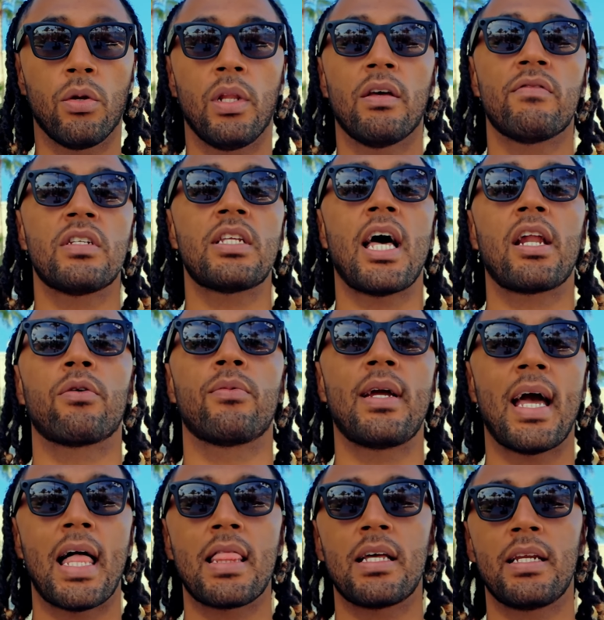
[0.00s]
You live inside a
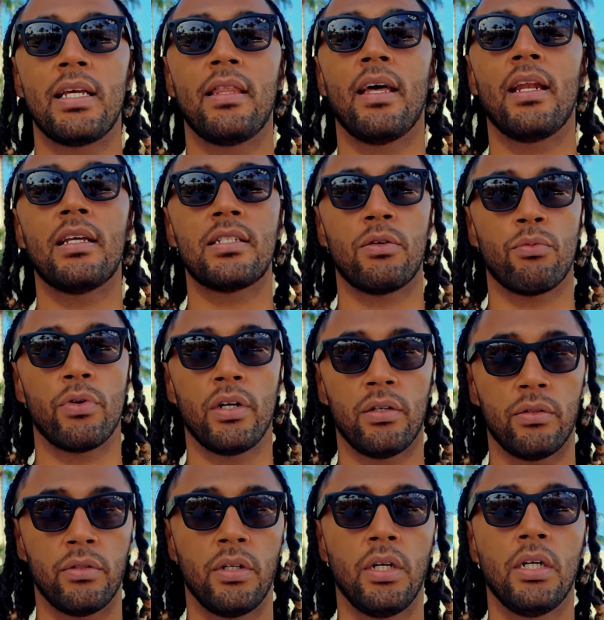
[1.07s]
reality that isn't
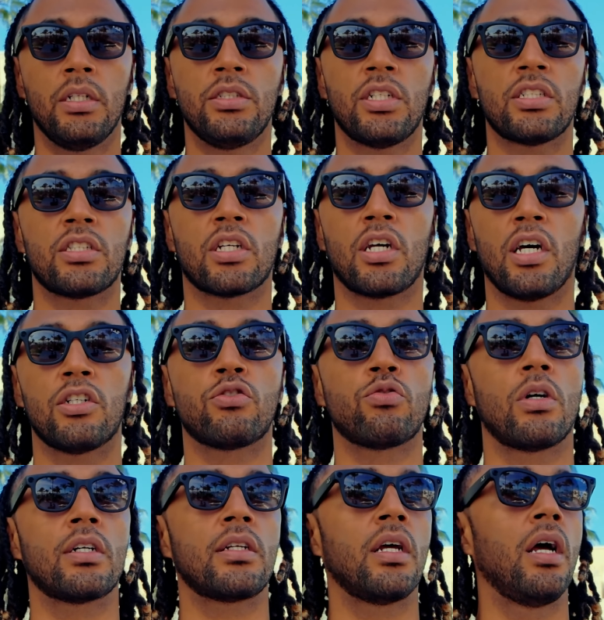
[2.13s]
real, just a
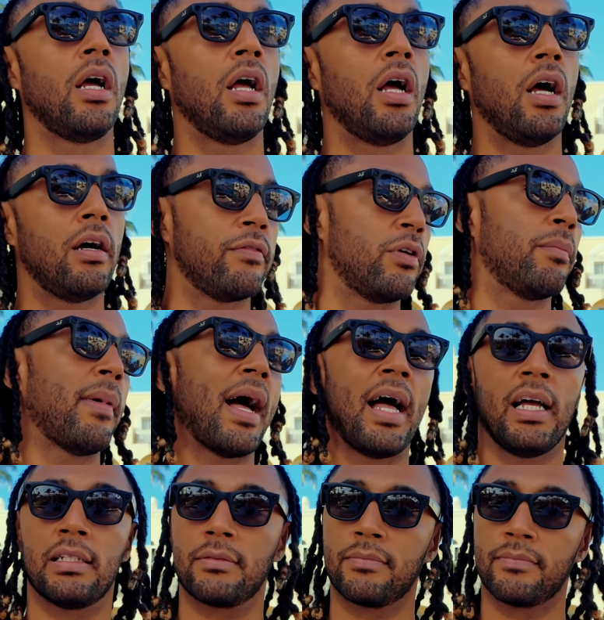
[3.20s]
construct of your
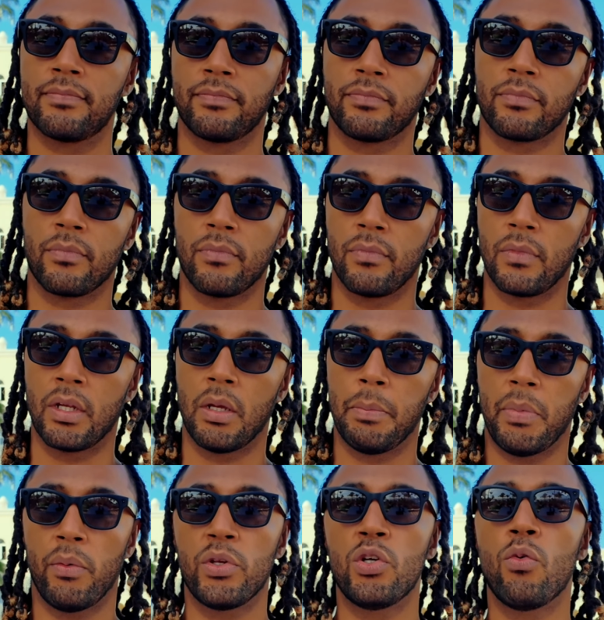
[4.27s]
mind.
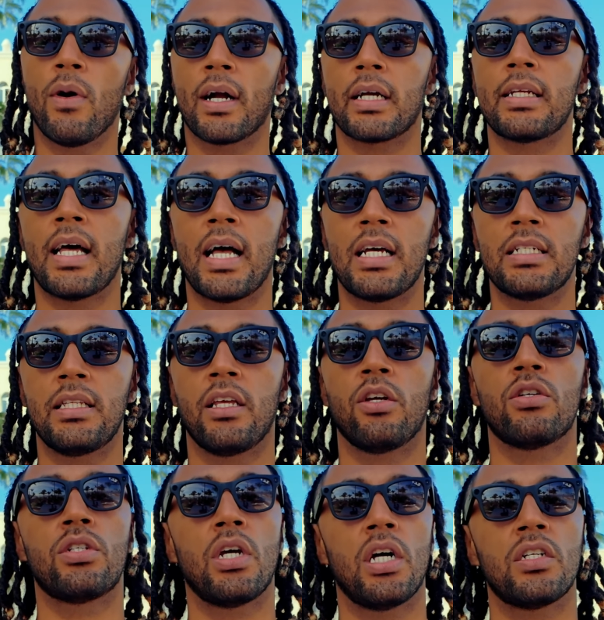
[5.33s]
But when you recognize that
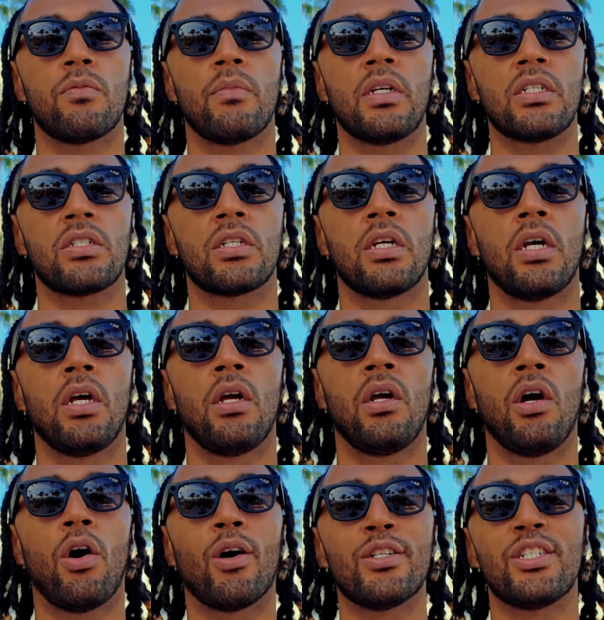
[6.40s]
your judgments
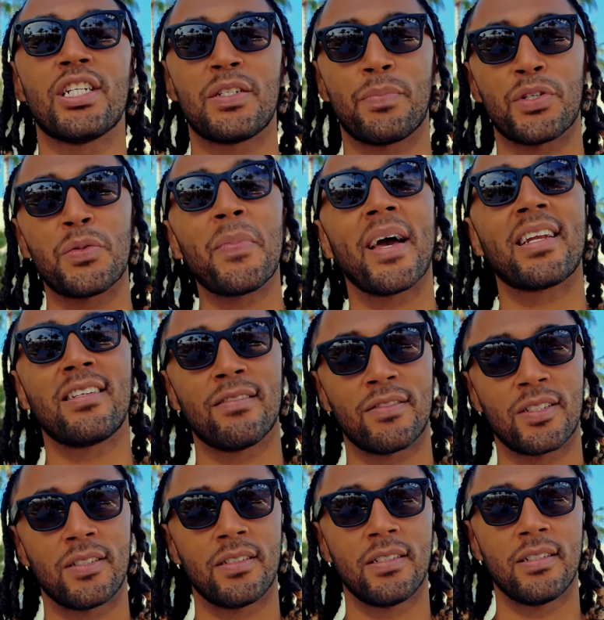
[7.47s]
are just
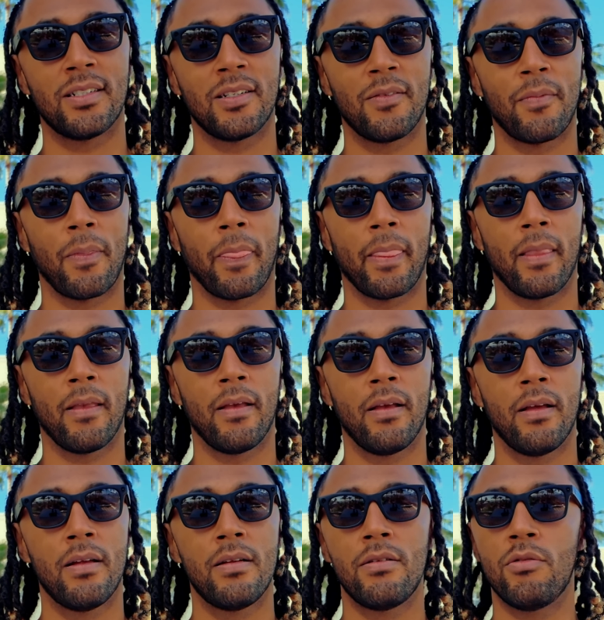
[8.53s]
perspectives,
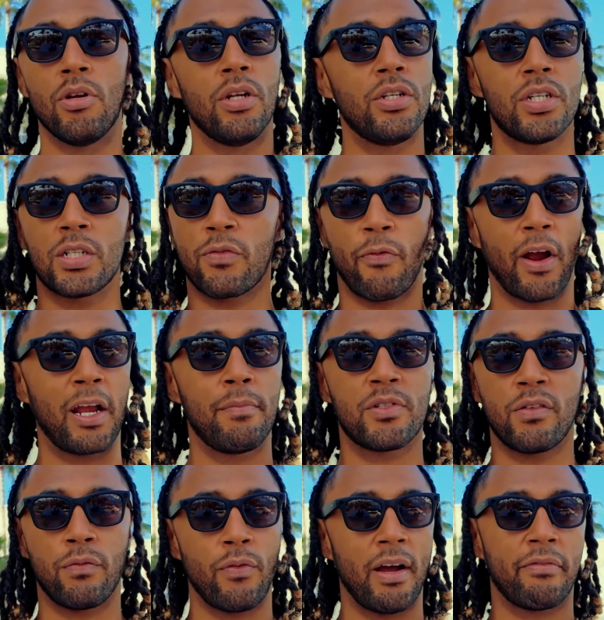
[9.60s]
just
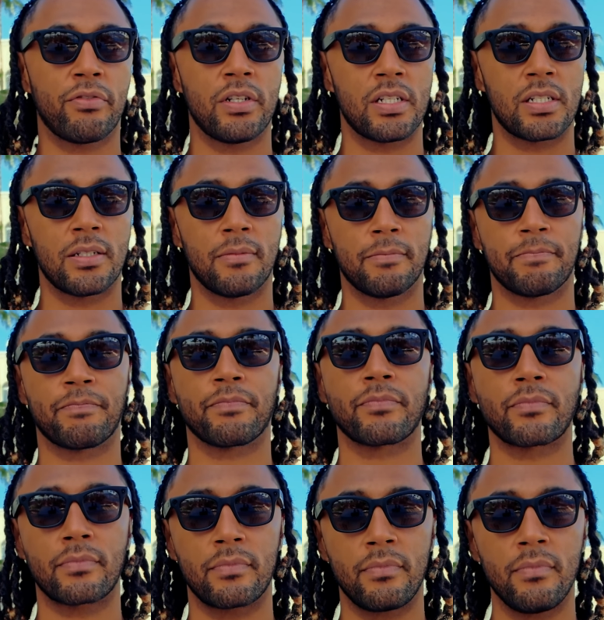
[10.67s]
frames of reference,
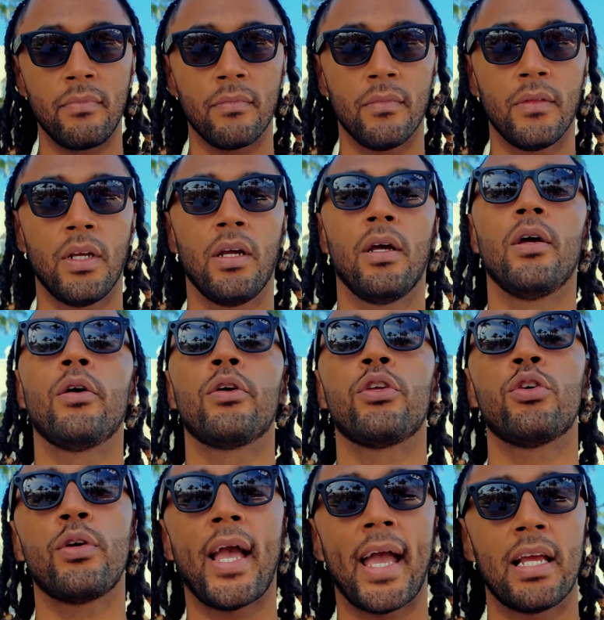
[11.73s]

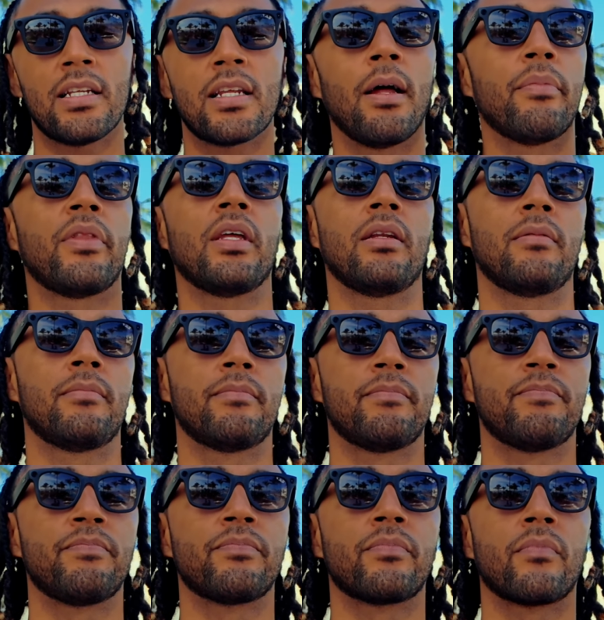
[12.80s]
you gain something
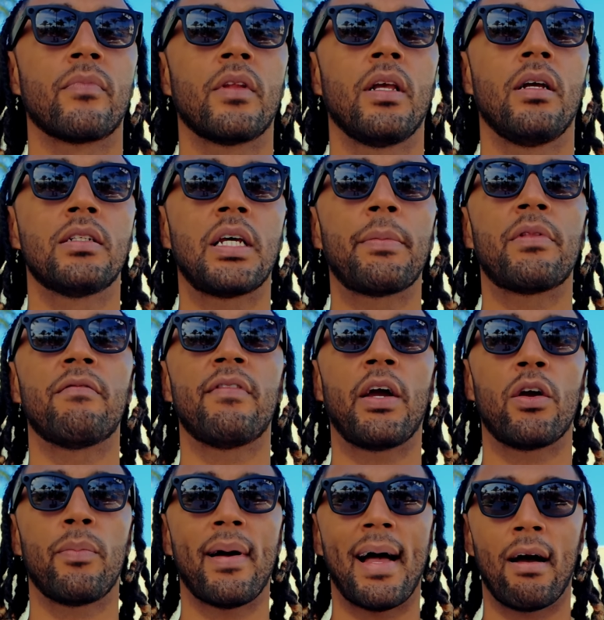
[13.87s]

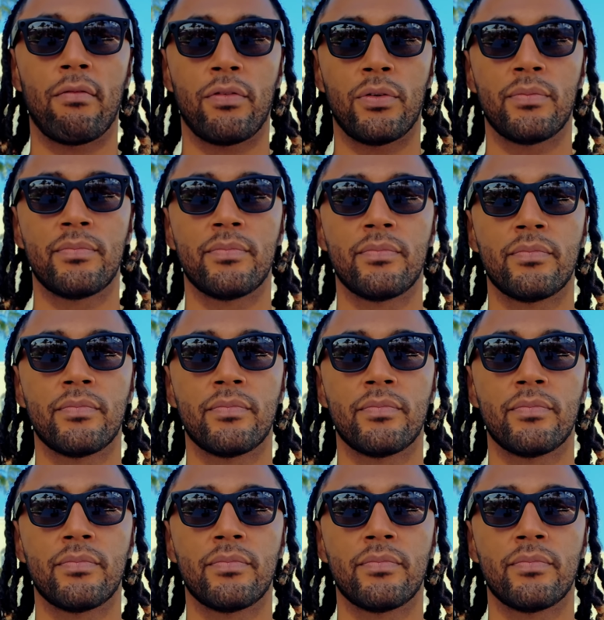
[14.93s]
very powerful: